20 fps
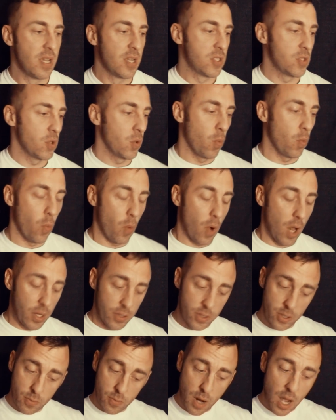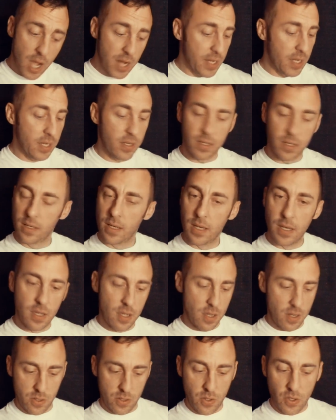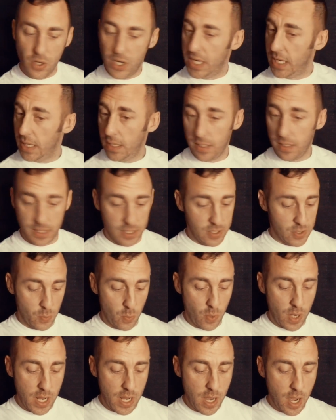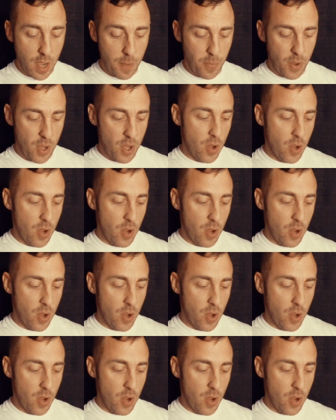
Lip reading: So while you're rocking, your heel is way up.